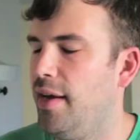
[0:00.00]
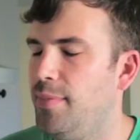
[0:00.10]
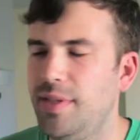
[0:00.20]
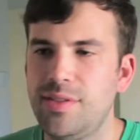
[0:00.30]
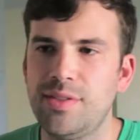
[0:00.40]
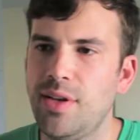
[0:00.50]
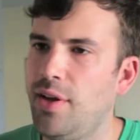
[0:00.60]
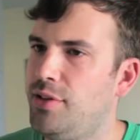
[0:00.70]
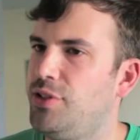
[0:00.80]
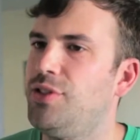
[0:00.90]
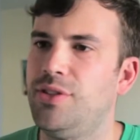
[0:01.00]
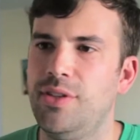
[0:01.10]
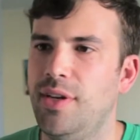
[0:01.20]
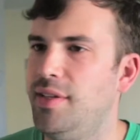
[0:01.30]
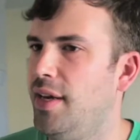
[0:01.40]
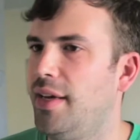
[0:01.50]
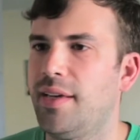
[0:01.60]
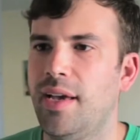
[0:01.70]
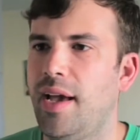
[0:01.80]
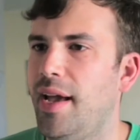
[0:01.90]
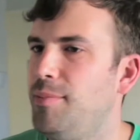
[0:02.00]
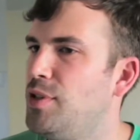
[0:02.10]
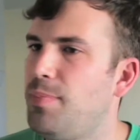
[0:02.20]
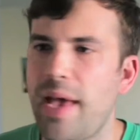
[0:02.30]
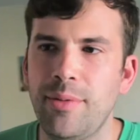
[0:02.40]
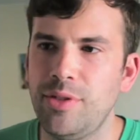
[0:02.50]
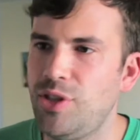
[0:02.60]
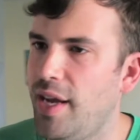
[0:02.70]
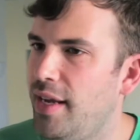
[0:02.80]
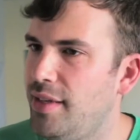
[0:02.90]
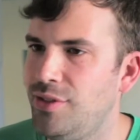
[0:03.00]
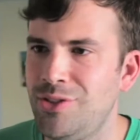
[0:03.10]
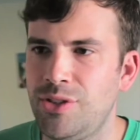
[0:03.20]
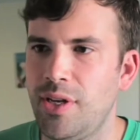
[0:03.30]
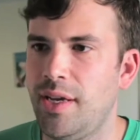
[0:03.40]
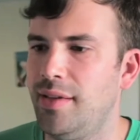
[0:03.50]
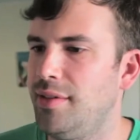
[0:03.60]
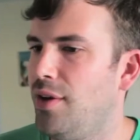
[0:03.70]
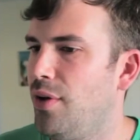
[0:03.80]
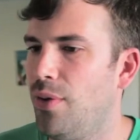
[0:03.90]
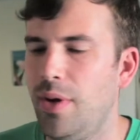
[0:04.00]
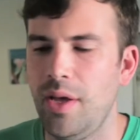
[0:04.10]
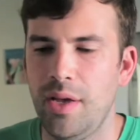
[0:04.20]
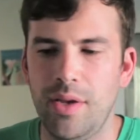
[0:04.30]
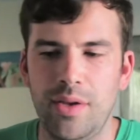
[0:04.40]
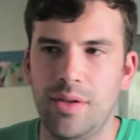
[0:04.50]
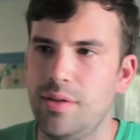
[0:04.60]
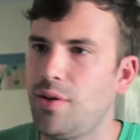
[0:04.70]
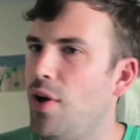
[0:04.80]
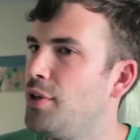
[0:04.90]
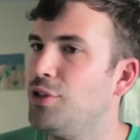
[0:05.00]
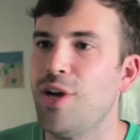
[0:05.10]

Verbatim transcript: I've been such a dick. I, am just bad with change, and you know, calling you